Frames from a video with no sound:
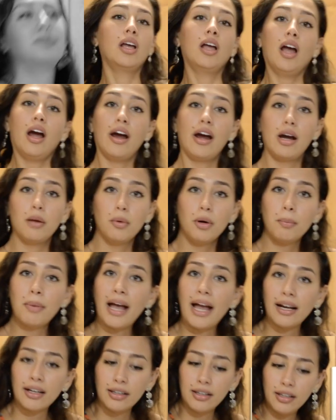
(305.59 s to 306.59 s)
All right, we're
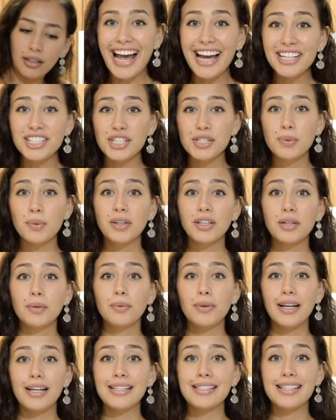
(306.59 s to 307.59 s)
back. I just want to
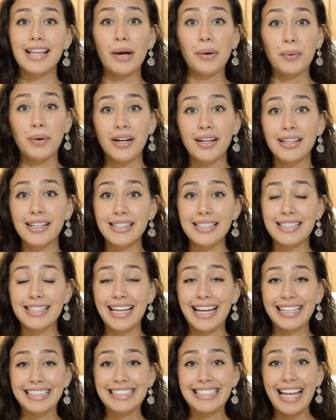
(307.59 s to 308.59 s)
raise awareness
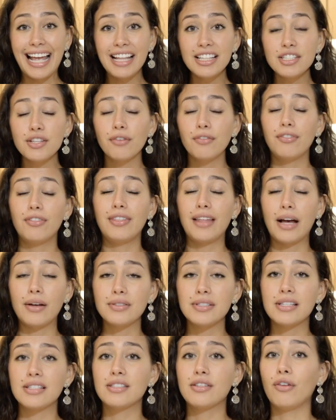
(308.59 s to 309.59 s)
that tens of
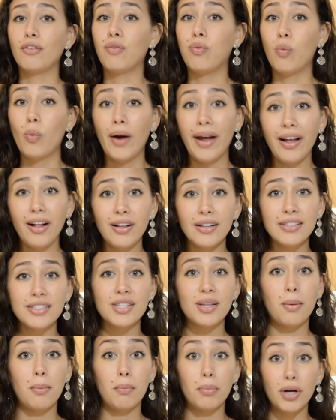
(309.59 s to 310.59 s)
thousands of whales,
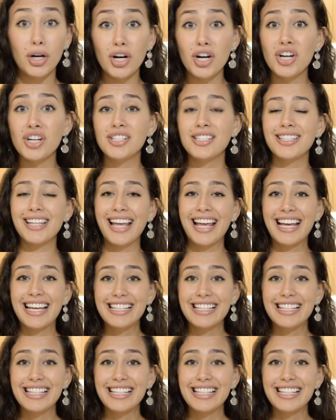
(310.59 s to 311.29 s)
birds,